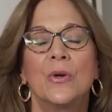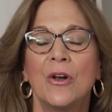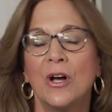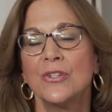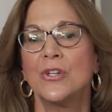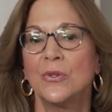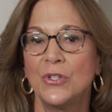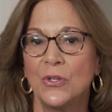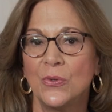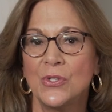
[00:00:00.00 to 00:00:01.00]
You can also
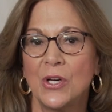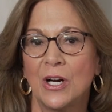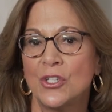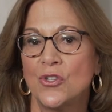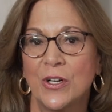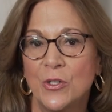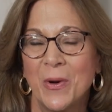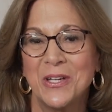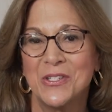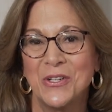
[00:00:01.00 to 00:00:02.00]
use our
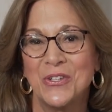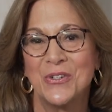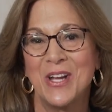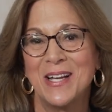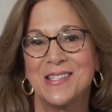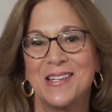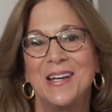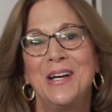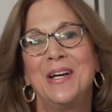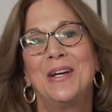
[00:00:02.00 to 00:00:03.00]
stretch breaks at your
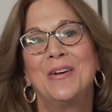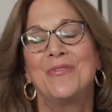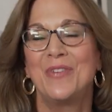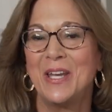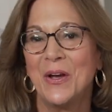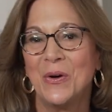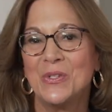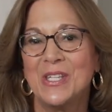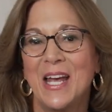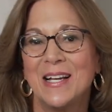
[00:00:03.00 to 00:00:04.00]
desk
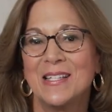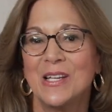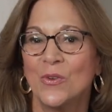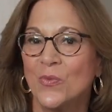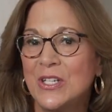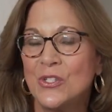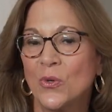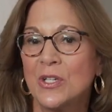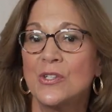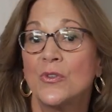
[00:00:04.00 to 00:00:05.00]
videos as a
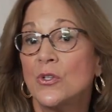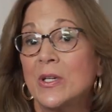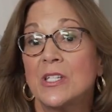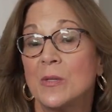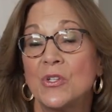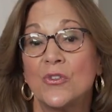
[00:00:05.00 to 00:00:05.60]
resource for doing some